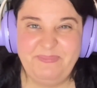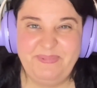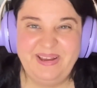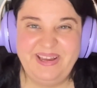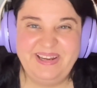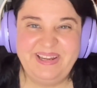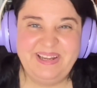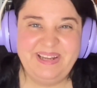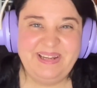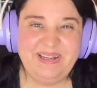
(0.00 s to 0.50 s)

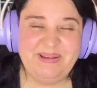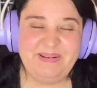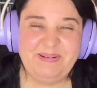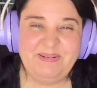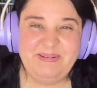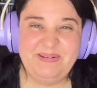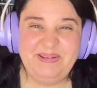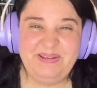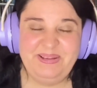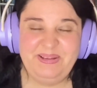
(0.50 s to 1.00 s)
But
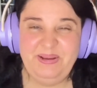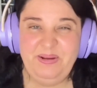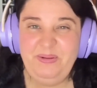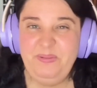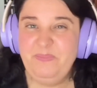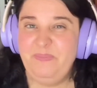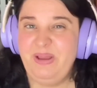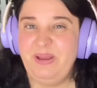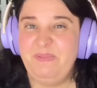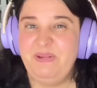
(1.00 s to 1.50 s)
you
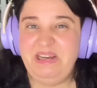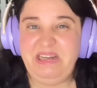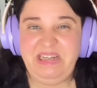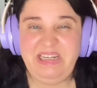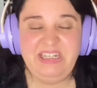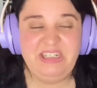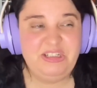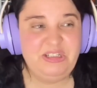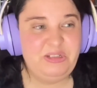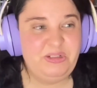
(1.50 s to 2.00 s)
maybe
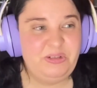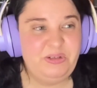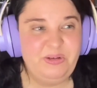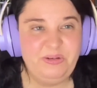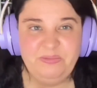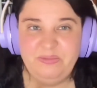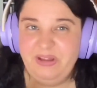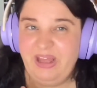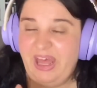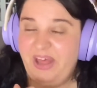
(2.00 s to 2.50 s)
need
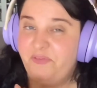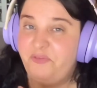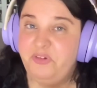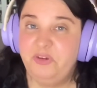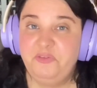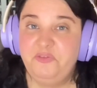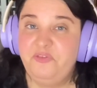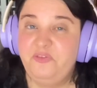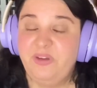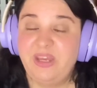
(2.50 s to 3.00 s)
to have
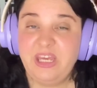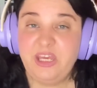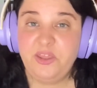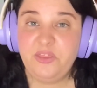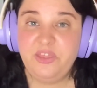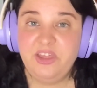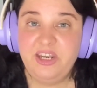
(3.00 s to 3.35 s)
faith in